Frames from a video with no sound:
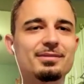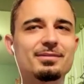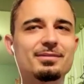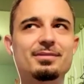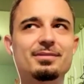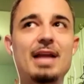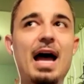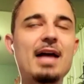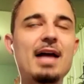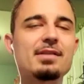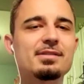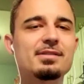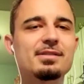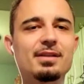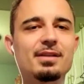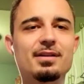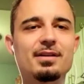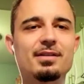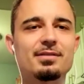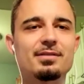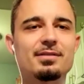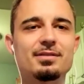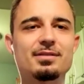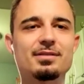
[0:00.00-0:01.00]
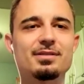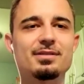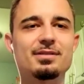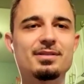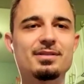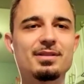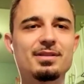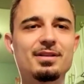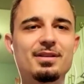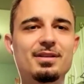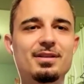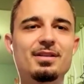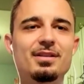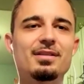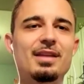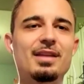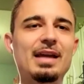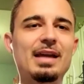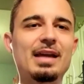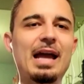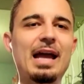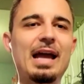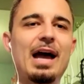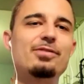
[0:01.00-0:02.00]
nonsense, like
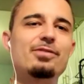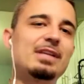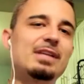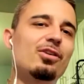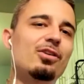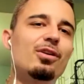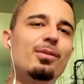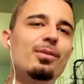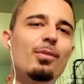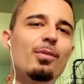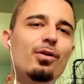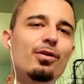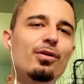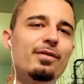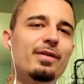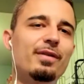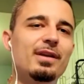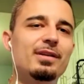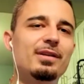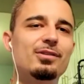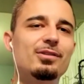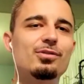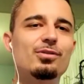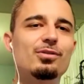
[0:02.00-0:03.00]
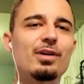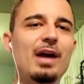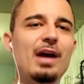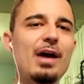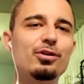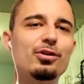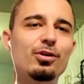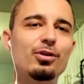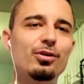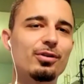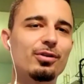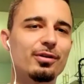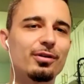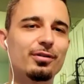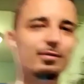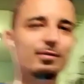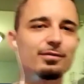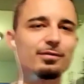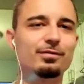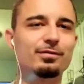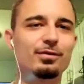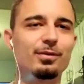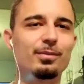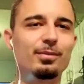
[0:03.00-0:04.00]
how's that going to motivate you, or how are you going to learn
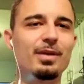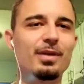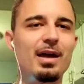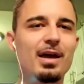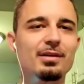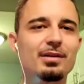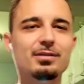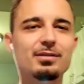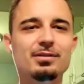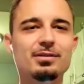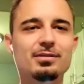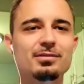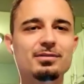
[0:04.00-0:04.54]
from that, you know?